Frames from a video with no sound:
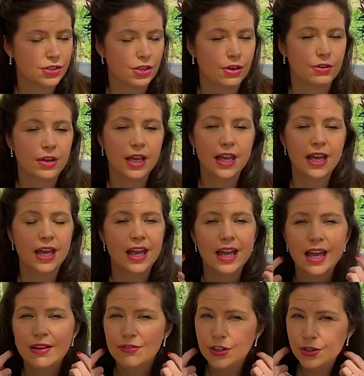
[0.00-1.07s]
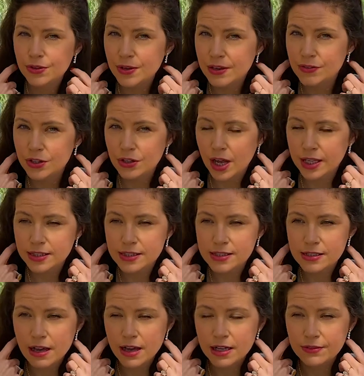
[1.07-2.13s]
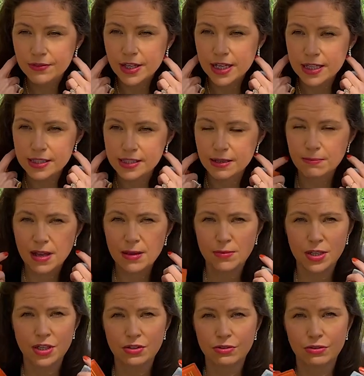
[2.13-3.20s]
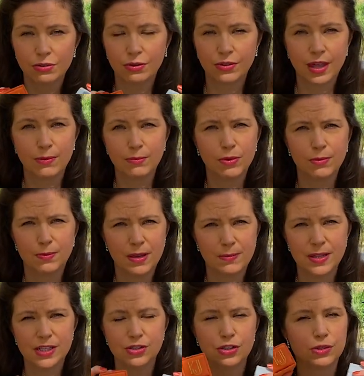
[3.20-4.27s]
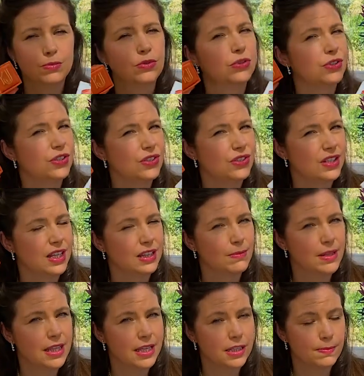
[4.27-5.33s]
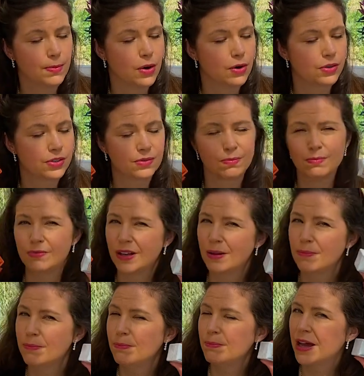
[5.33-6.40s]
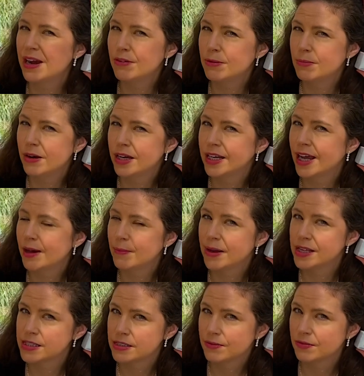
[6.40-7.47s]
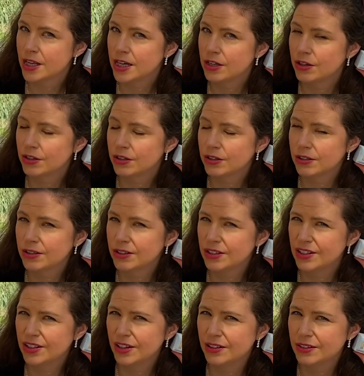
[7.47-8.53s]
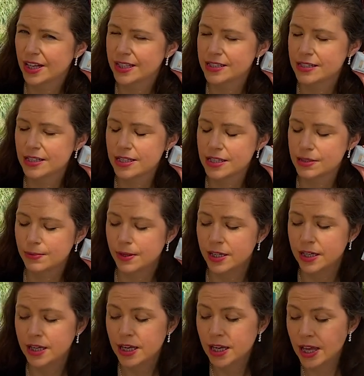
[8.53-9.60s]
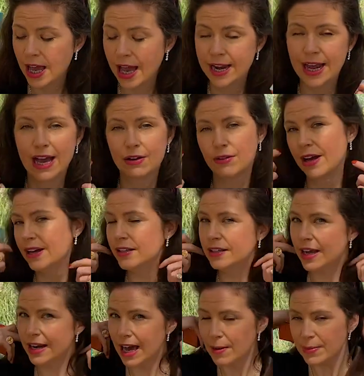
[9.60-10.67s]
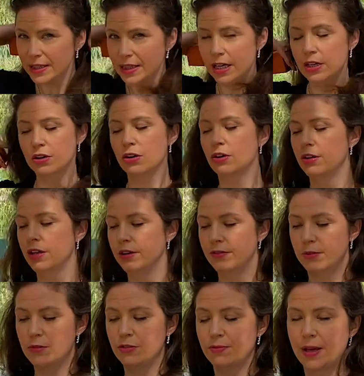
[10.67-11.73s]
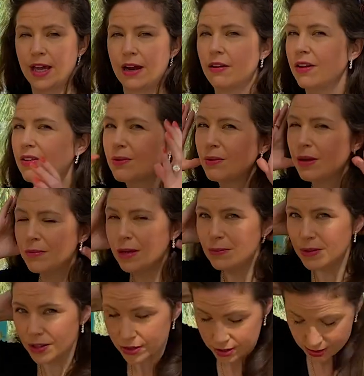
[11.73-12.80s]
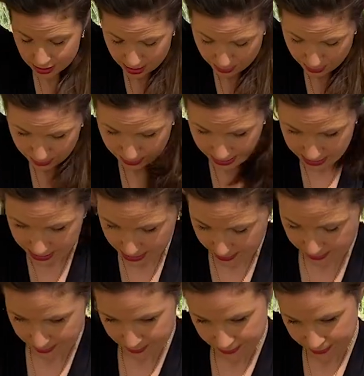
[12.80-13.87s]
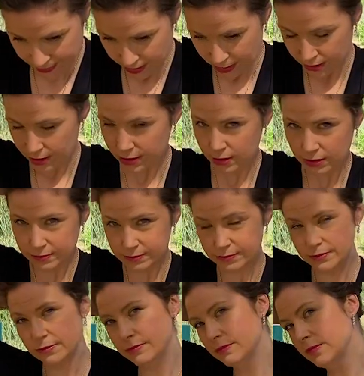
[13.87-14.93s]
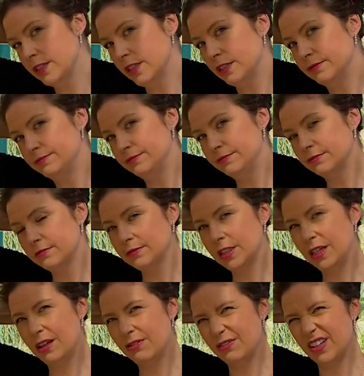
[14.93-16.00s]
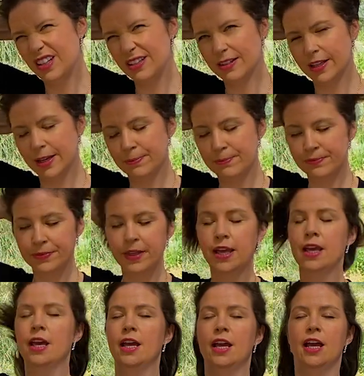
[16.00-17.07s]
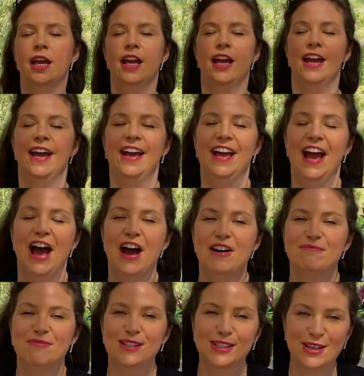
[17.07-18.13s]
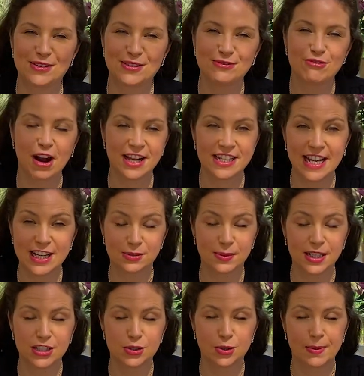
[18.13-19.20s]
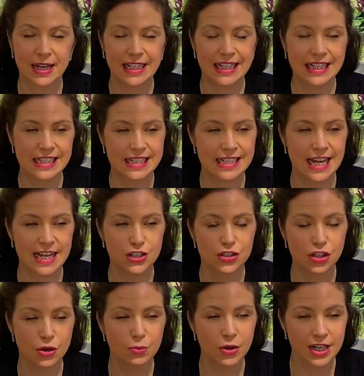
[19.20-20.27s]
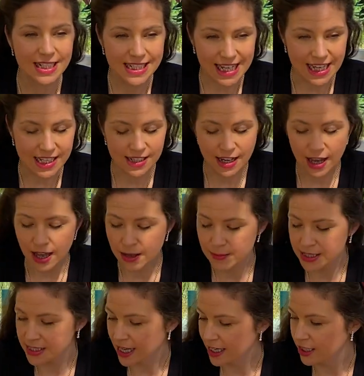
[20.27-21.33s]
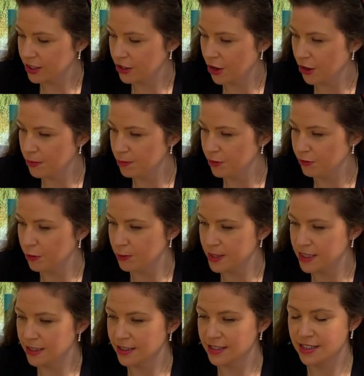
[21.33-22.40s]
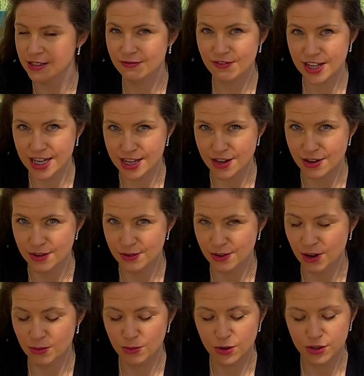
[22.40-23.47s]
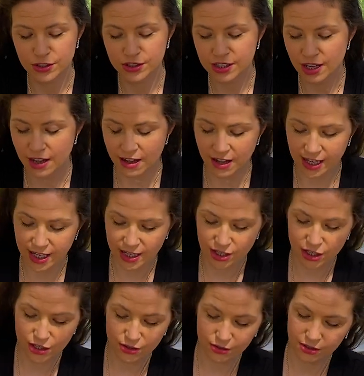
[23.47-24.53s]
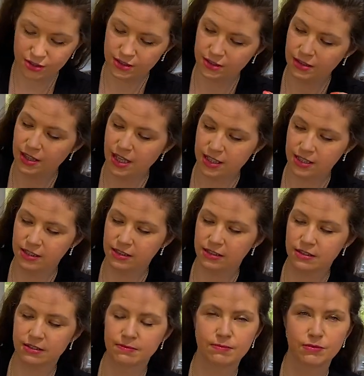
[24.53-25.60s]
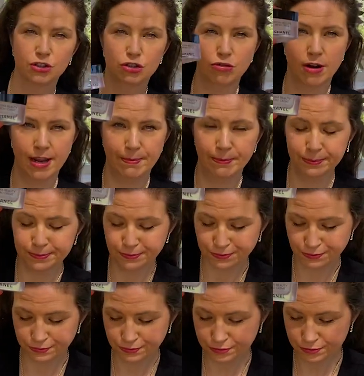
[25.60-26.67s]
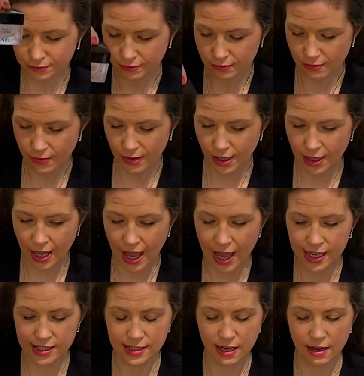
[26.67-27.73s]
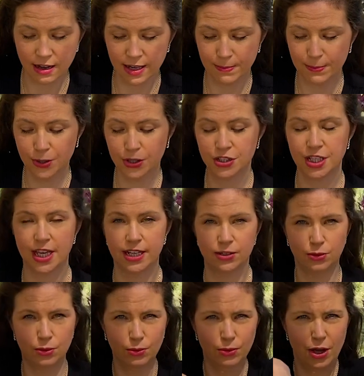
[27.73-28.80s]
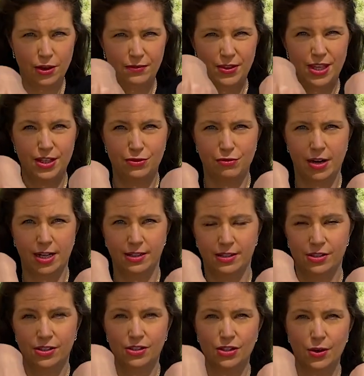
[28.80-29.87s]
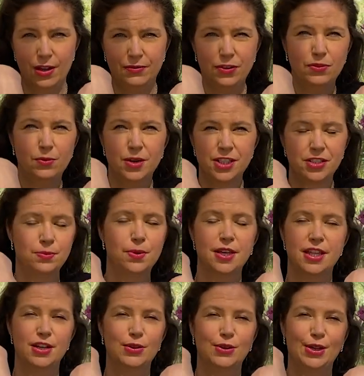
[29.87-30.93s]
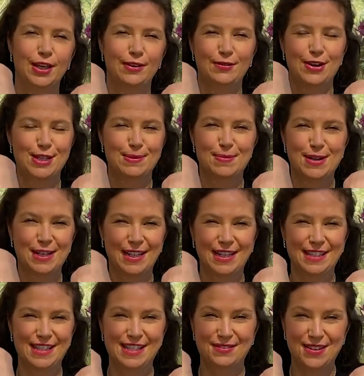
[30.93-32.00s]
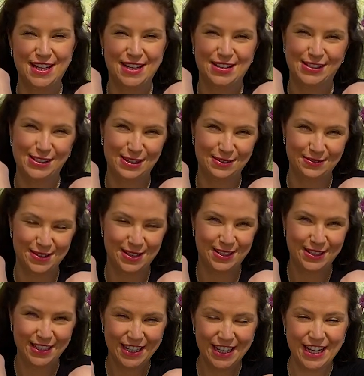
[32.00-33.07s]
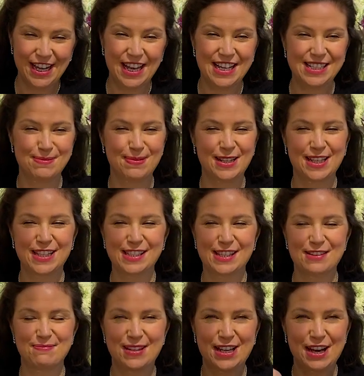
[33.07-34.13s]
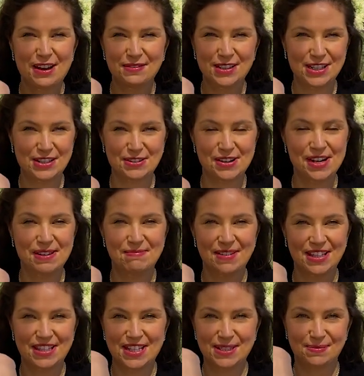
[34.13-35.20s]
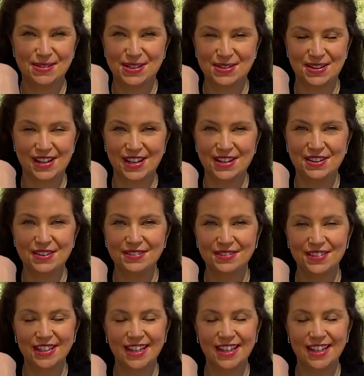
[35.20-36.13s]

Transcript: So if you like the style of these, and maybe you thought they would be a bit too small because you'd seen them in this box, like bear in mind how massive they look, next to this one, and how big they look on. If I move my hair out of the way, maybe you can see a bit better. Yeah, they're lovely, aren't they? So right, yes, we're going to talk about cleaning today. So what I did a second ago before we started this video was I used this cream and I put it all over these rings. So if you've wondered why they're not looking very sparkly in this video so far, it's because they've been covered in cream and that's been drying off.